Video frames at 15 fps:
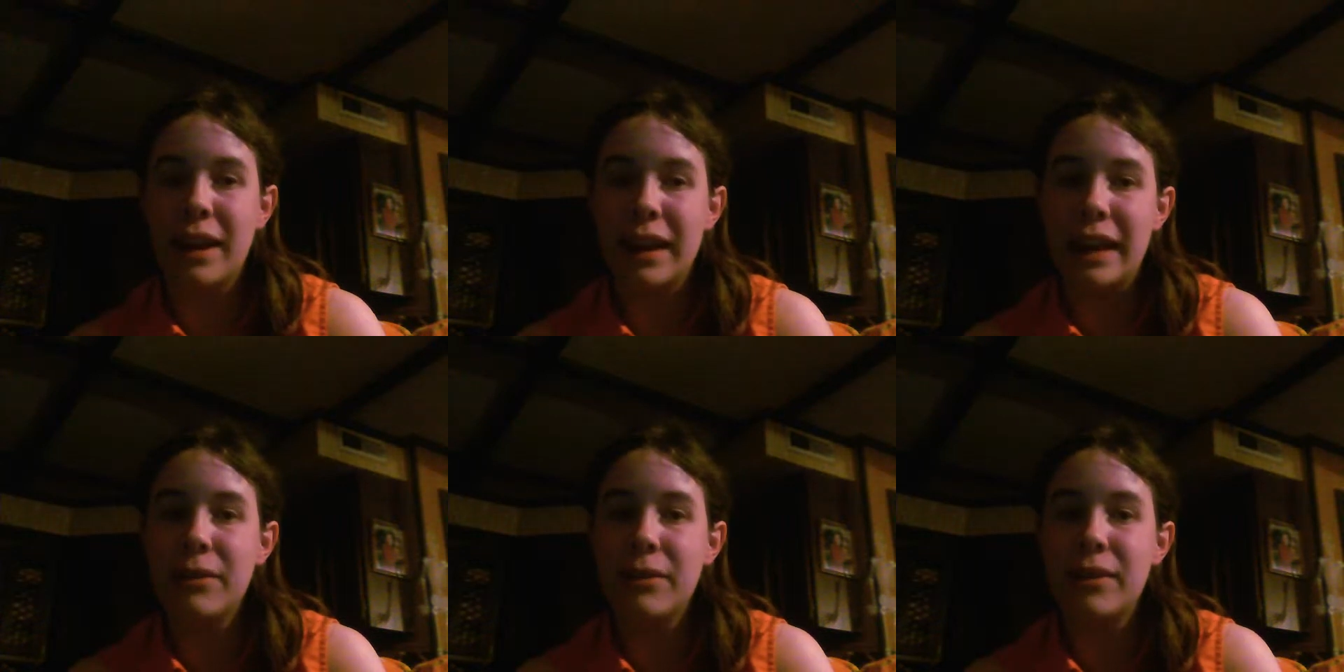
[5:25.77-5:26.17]

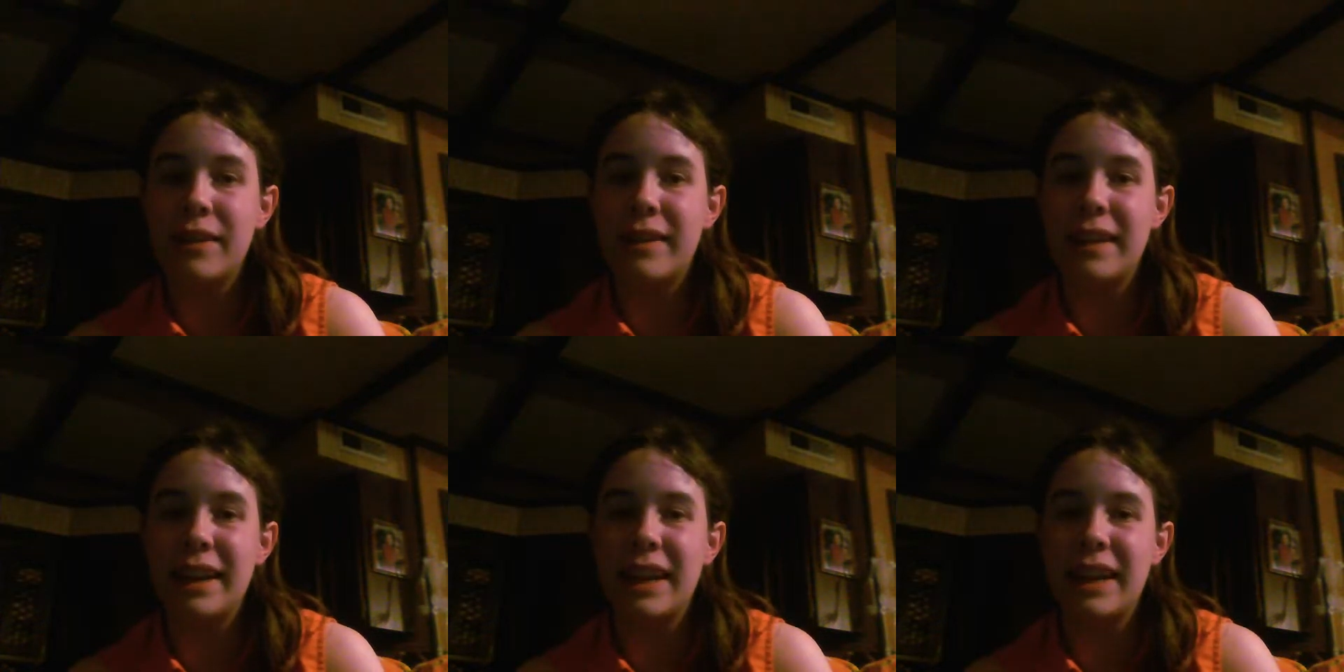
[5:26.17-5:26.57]
he was
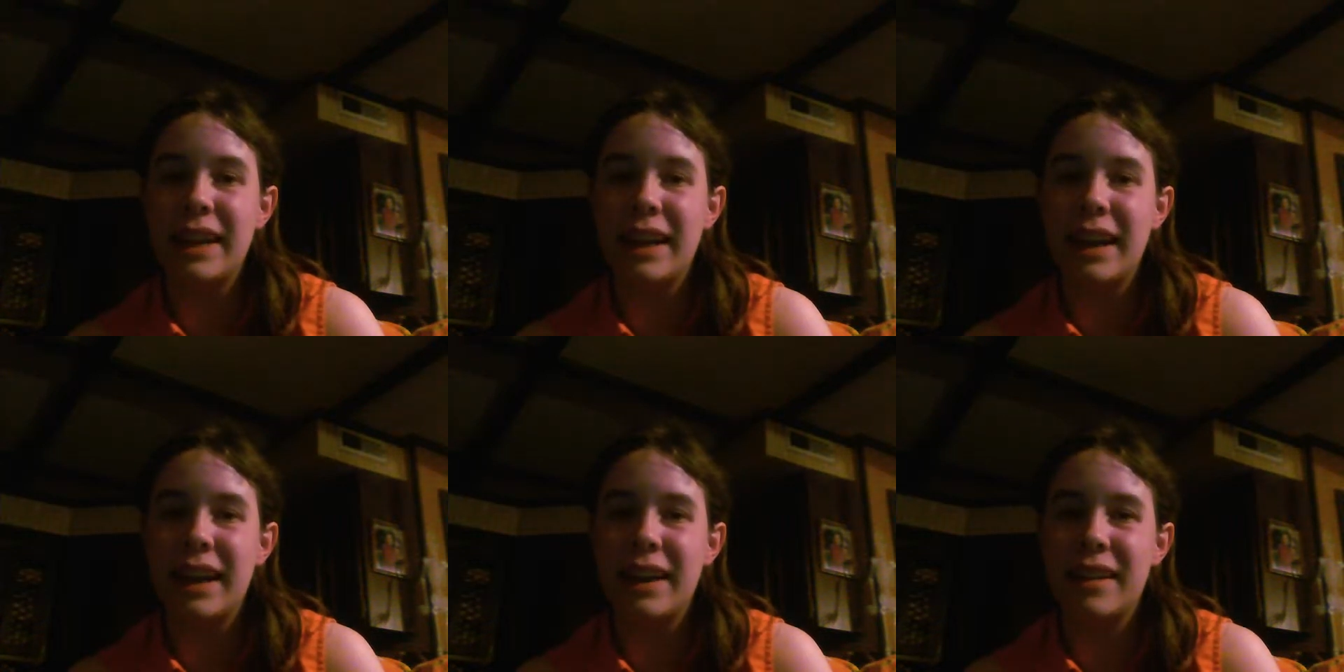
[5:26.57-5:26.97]

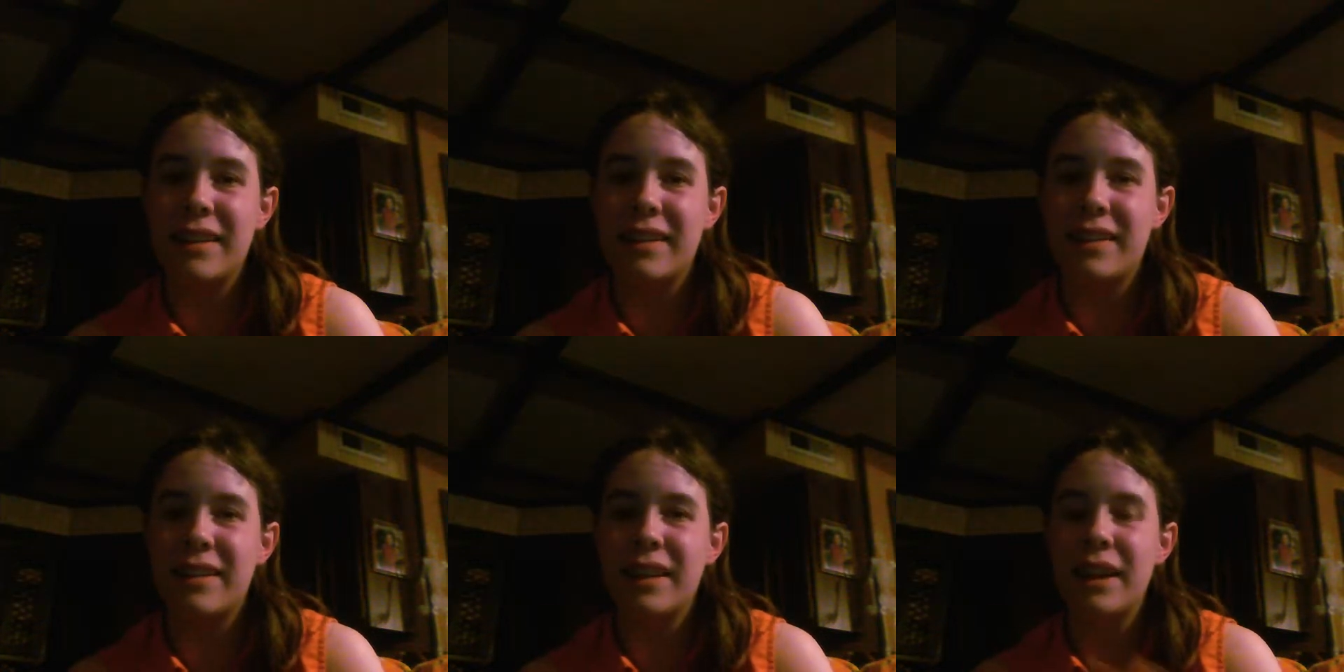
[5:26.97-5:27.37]
seen
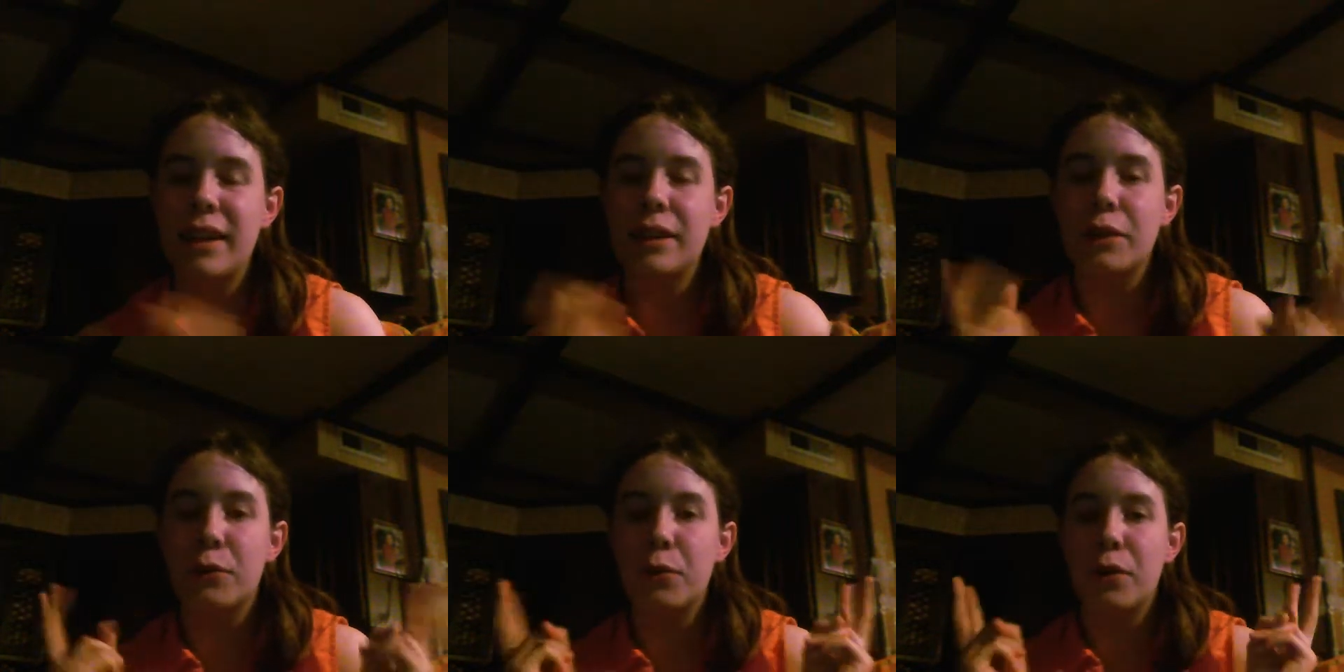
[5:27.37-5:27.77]
as
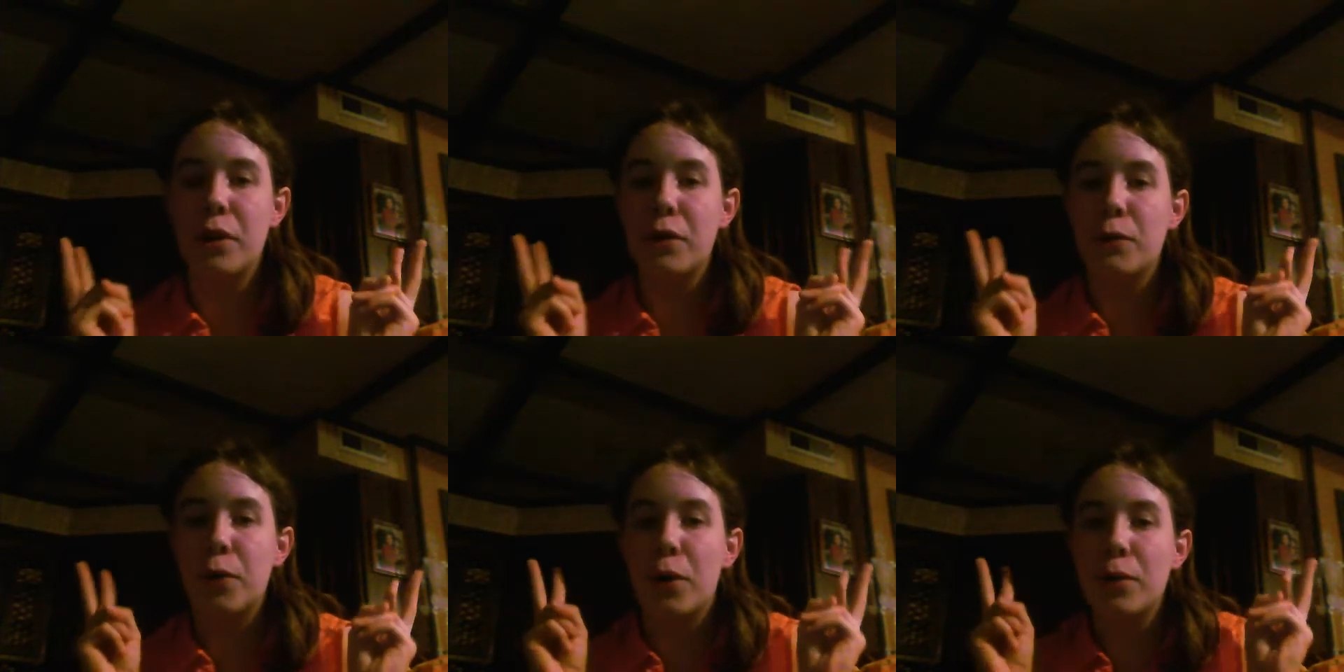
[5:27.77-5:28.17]
the
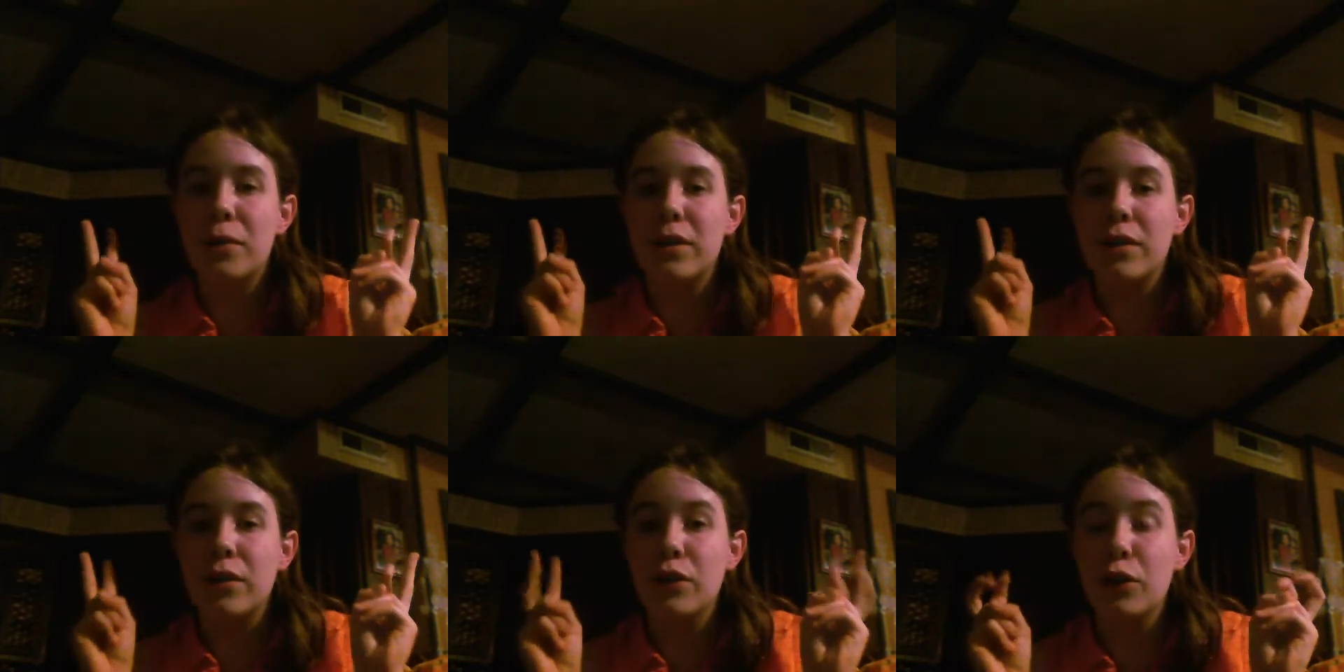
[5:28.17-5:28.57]

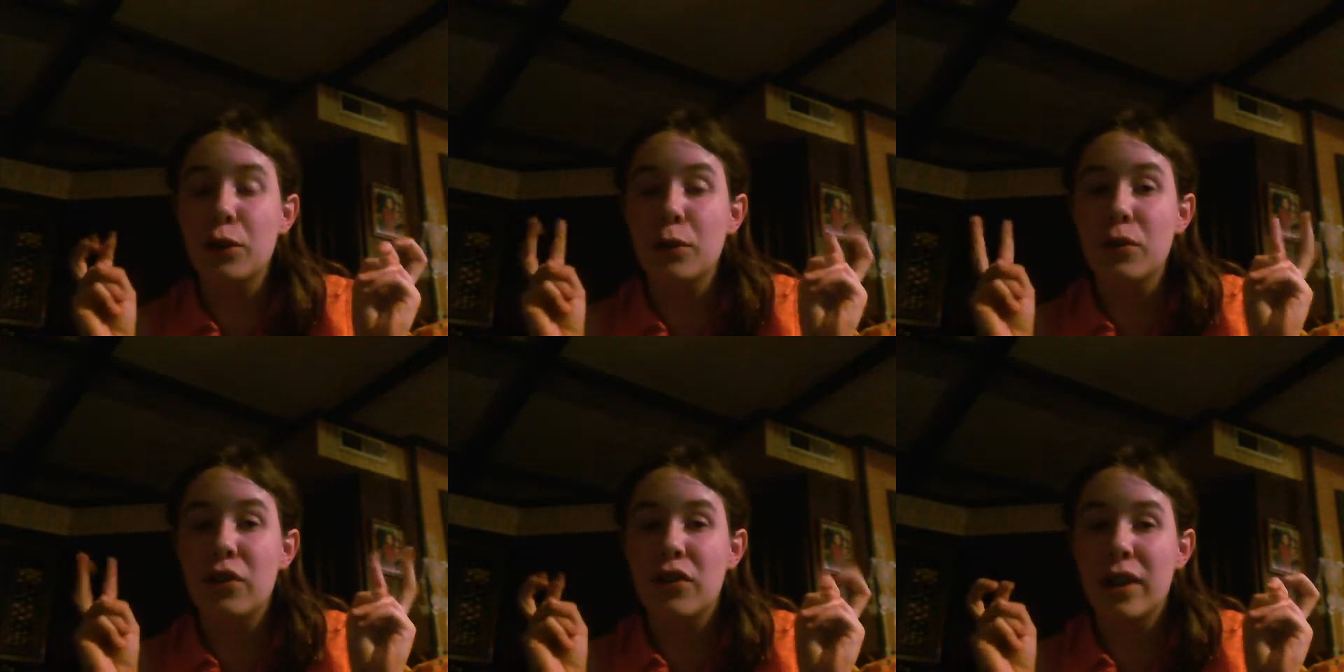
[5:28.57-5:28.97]
quote-unquote
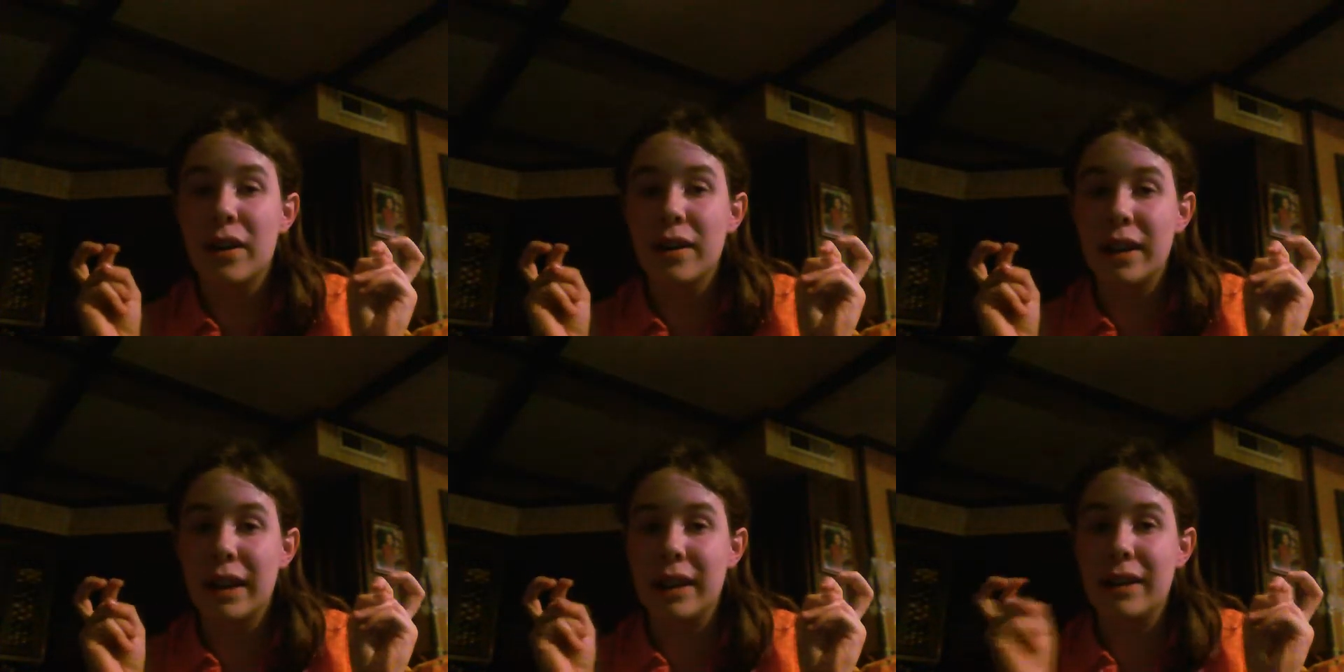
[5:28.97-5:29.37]
new
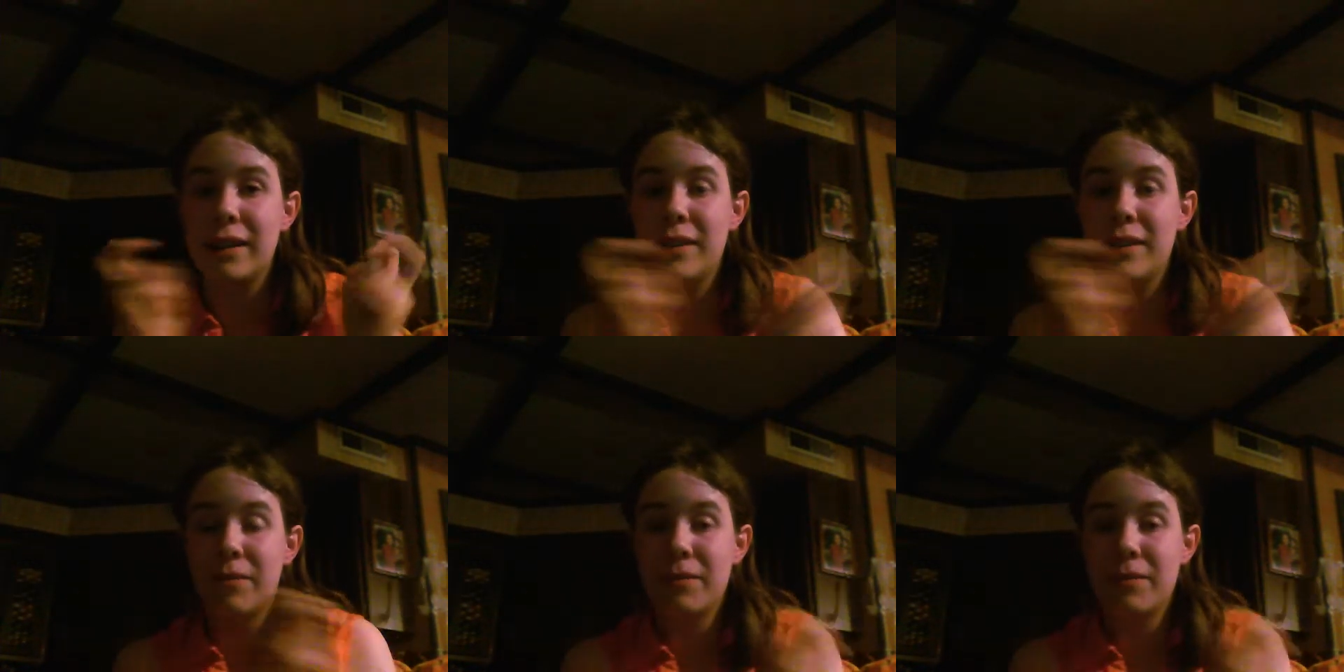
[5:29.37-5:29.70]
Duncan.